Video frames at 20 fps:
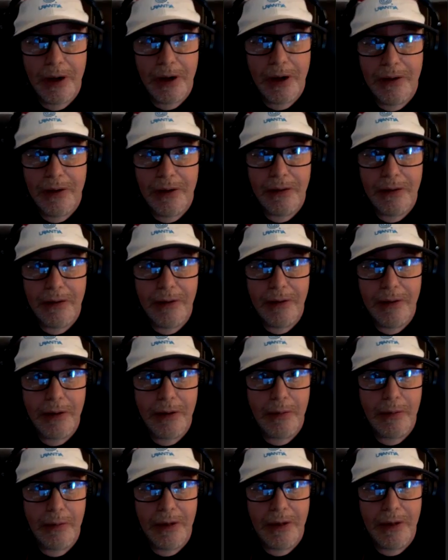in their living
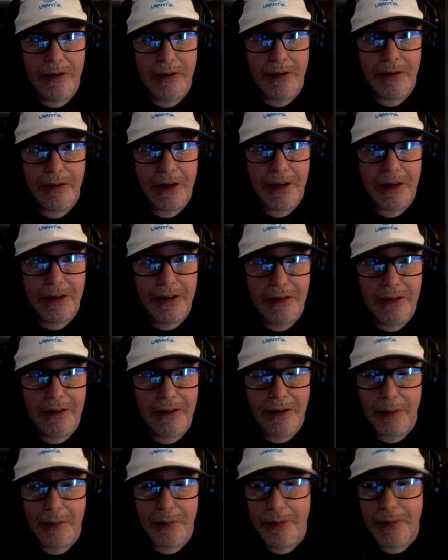room watching their kids
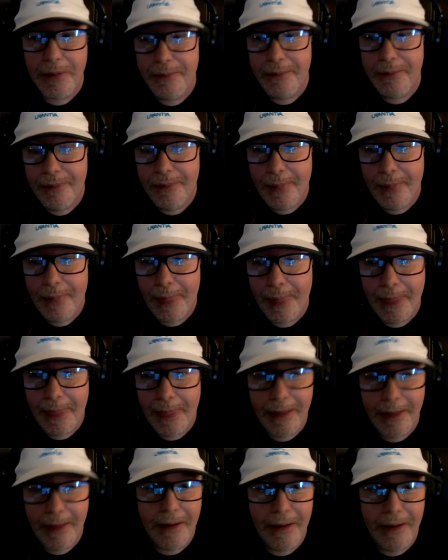sleep,
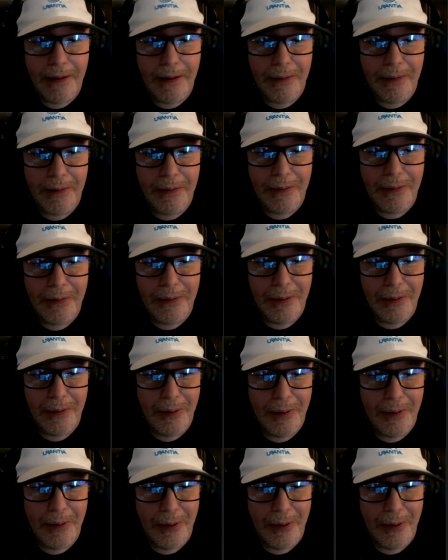yeah, we're